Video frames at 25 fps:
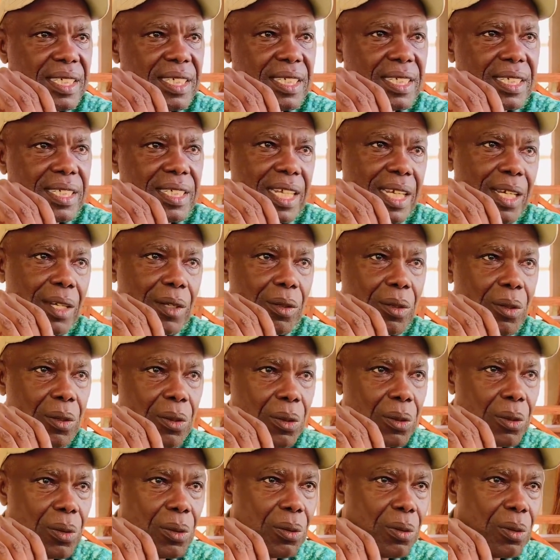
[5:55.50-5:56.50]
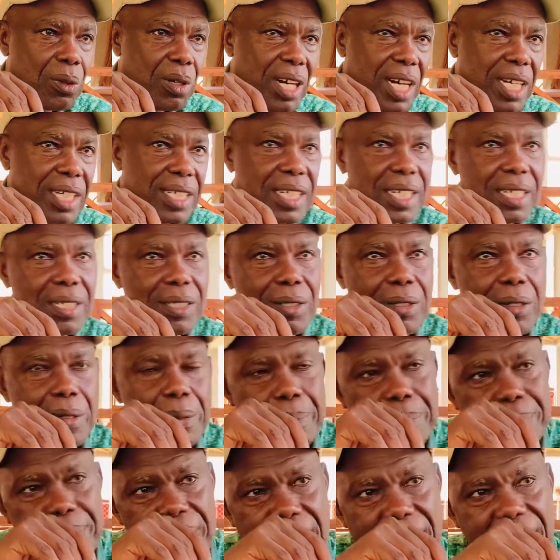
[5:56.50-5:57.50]
They go and then
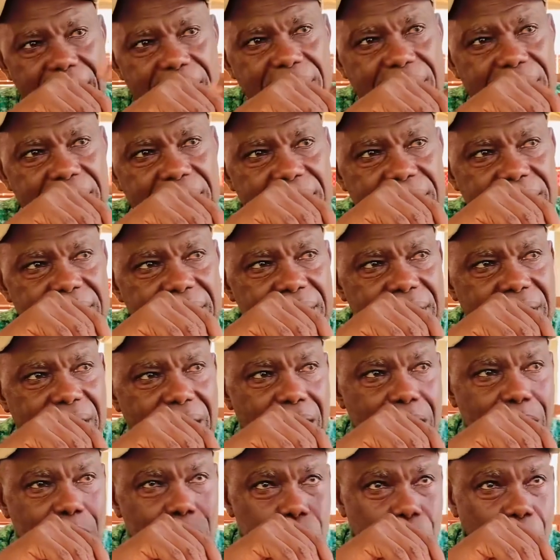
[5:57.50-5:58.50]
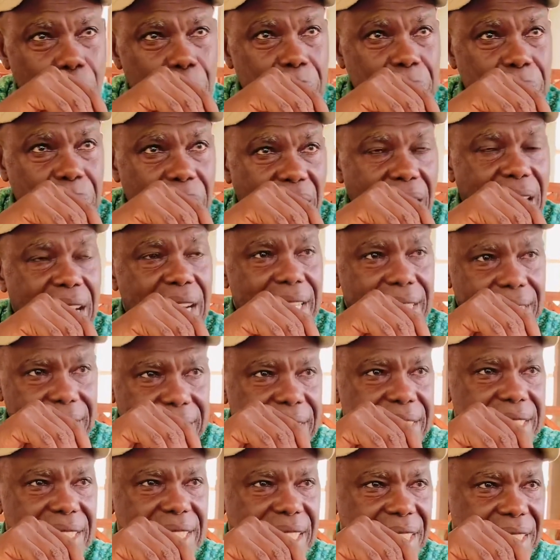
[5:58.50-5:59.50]
come back. And some are
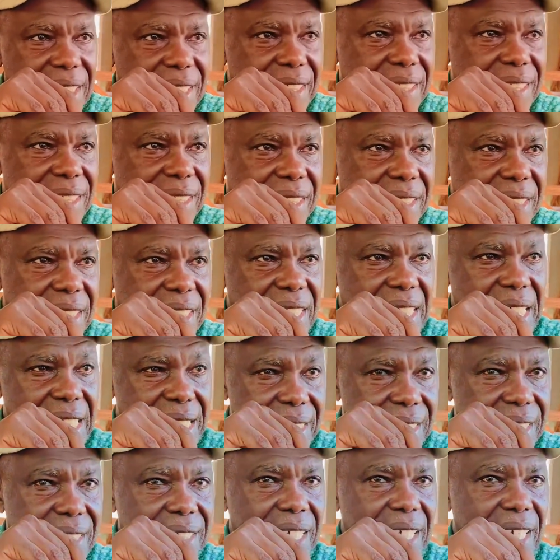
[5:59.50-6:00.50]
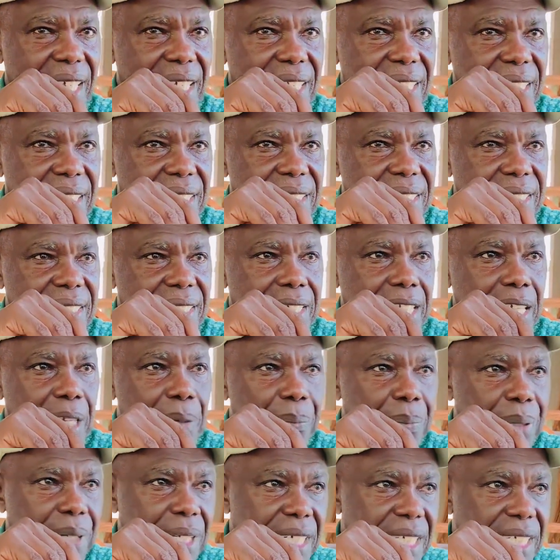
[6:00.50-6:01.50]
residents. They stay. They
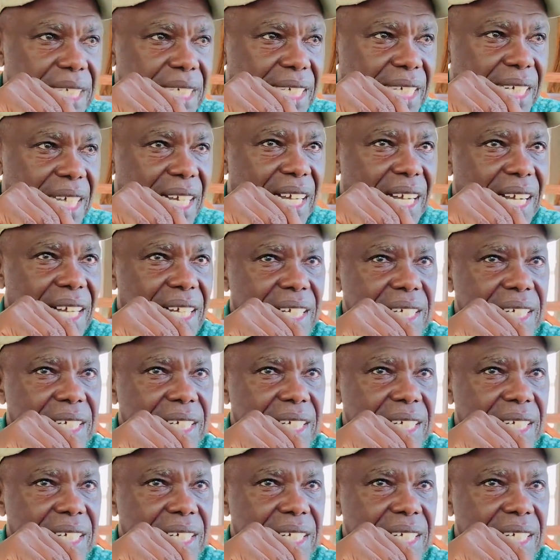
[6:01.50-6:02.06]
breed here,